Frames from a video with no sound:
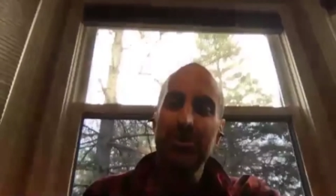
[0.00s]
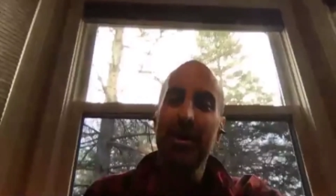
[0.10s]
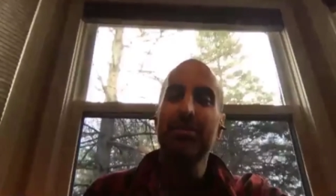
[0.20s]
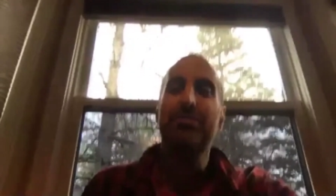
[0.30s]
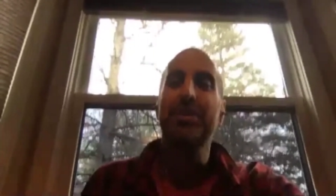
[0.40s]
to
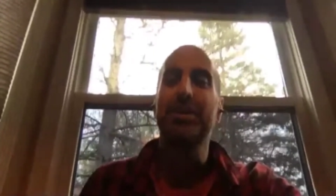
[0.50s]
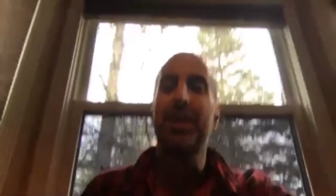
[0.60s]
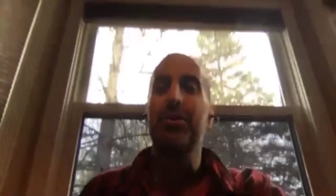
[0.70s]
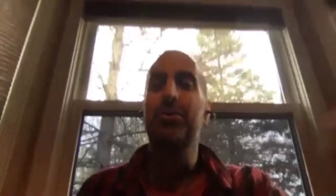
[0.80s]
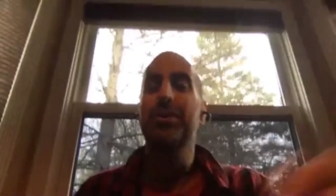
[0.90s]
figure
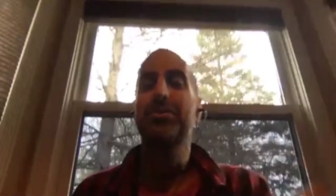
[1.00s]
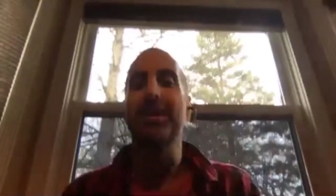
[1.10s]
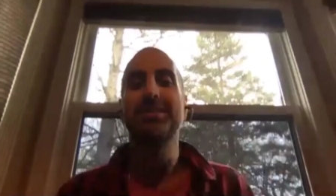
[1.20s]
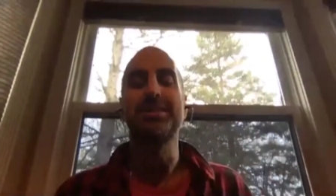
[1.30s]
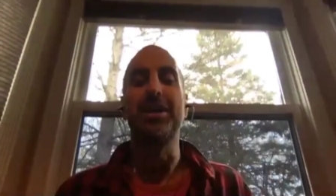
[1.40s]
out what that
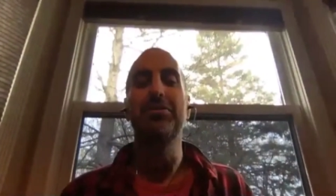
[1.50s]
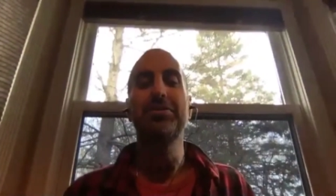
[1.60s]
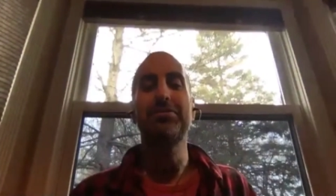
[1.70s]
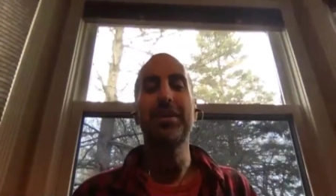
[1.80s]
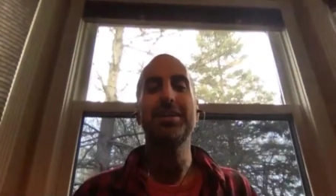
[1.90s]
selfie
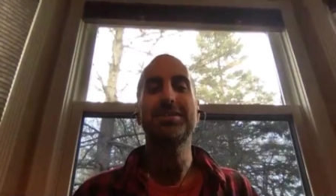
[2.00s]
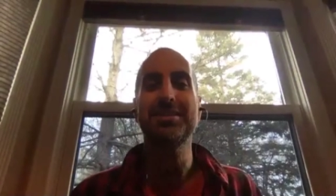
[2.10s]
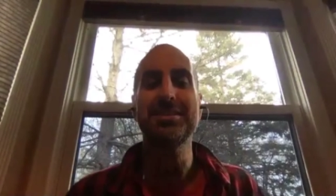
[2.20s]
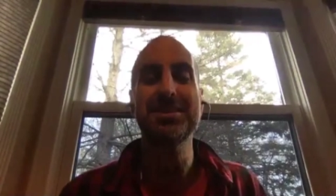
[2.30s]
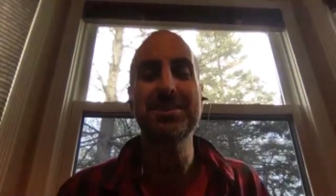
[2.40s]
face
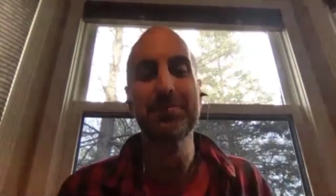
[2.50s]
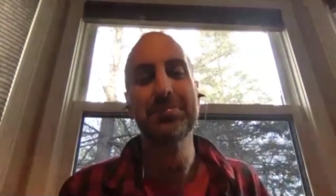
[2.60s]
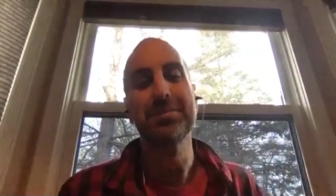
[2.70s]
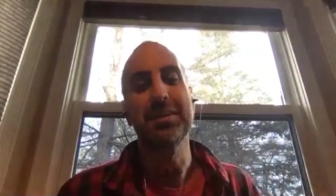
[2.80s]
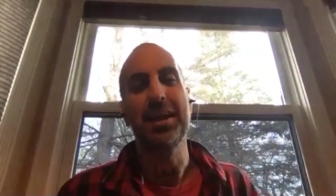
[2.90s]
is,
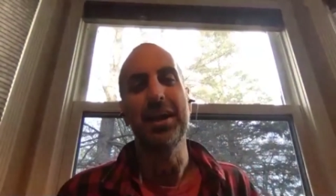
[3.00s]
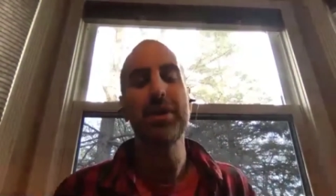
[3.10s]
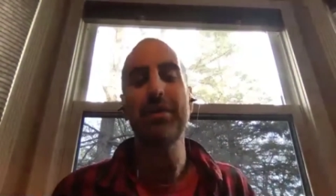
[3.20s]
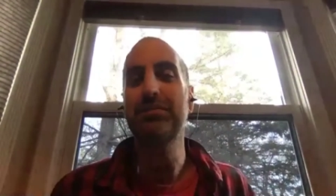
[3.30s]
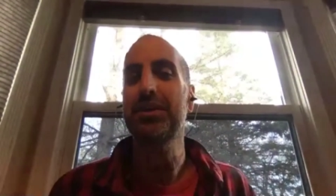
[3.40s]
and you
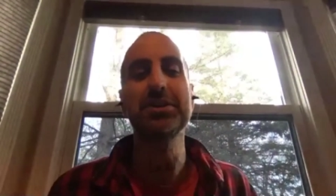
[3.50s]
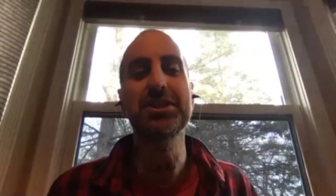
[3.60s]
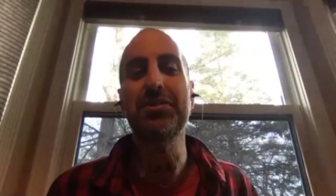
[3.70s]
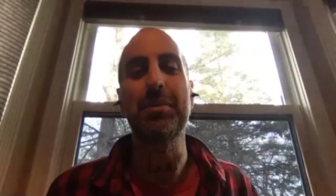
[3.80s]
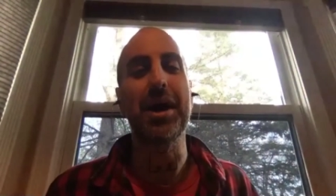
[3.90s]
have tons of
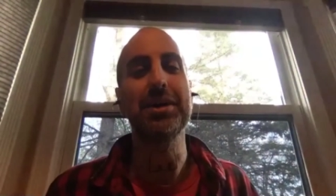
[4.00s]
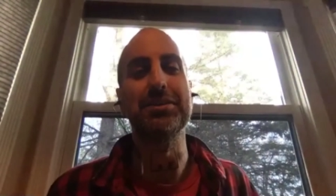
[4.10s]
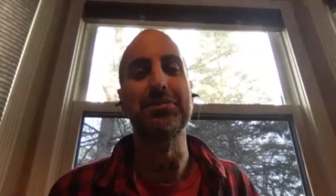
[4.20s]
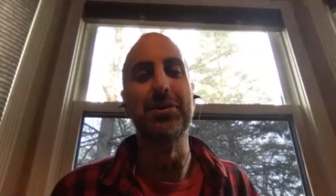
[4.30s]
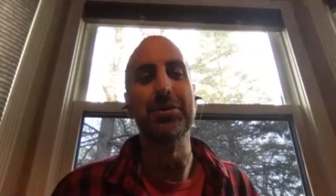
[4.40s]
them on your phone.